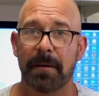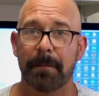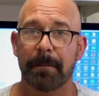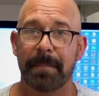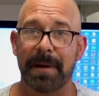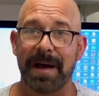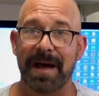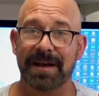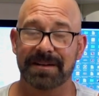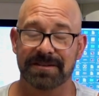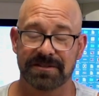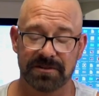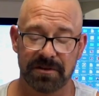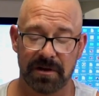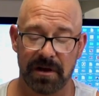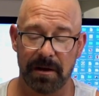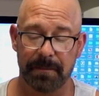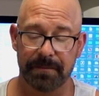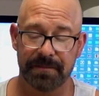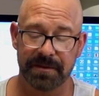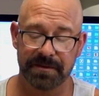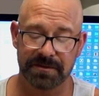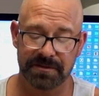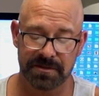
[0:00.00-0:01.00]

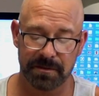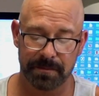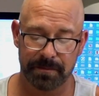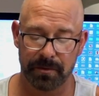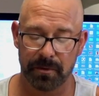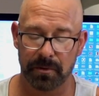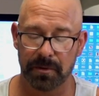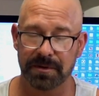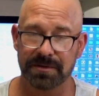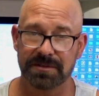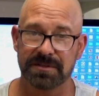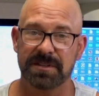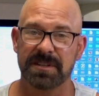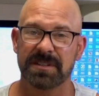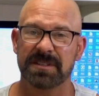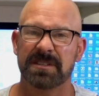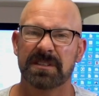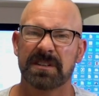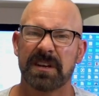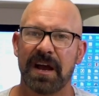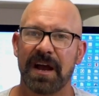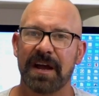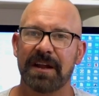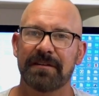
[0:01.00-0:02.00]
backstop that supports this
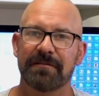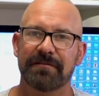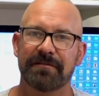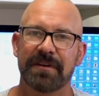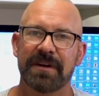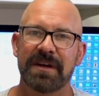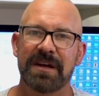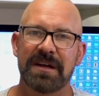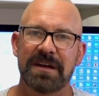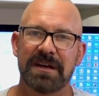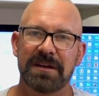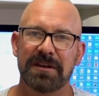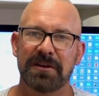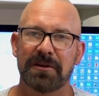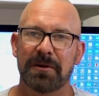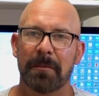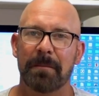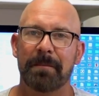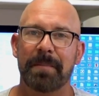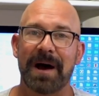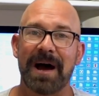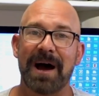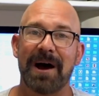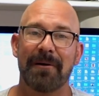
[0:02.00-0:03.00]
kind of, you know,
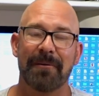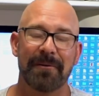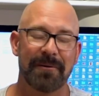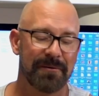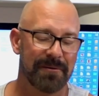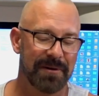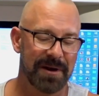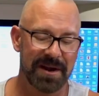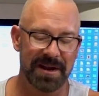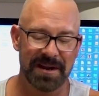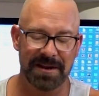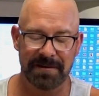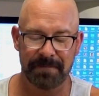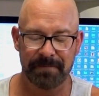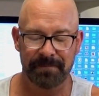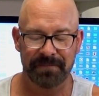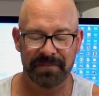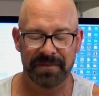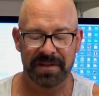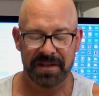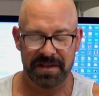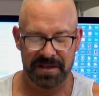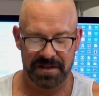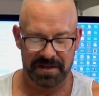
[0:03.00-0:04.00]
power, right?
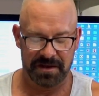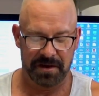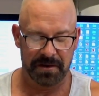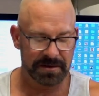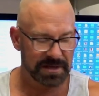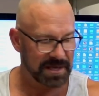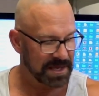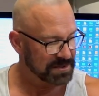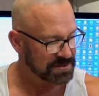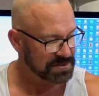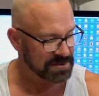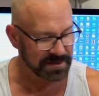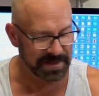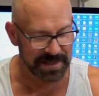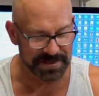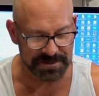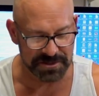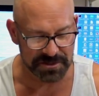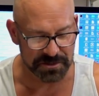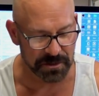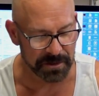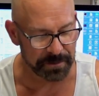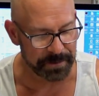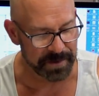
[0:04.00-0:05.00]
Okay, so
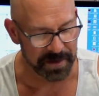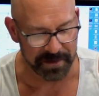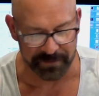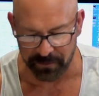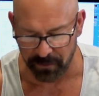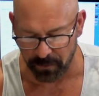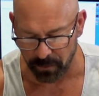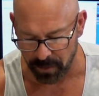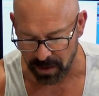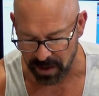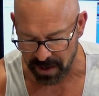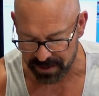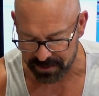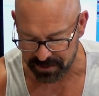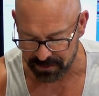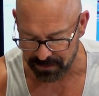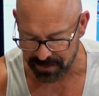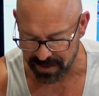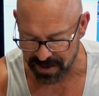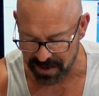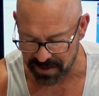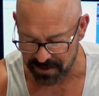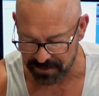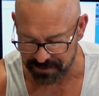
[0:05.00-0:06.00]
let's do a bit of a walk
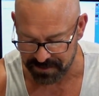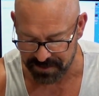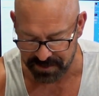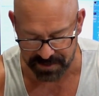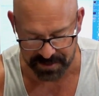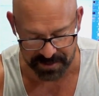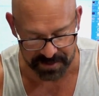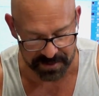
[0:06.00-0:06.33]
around,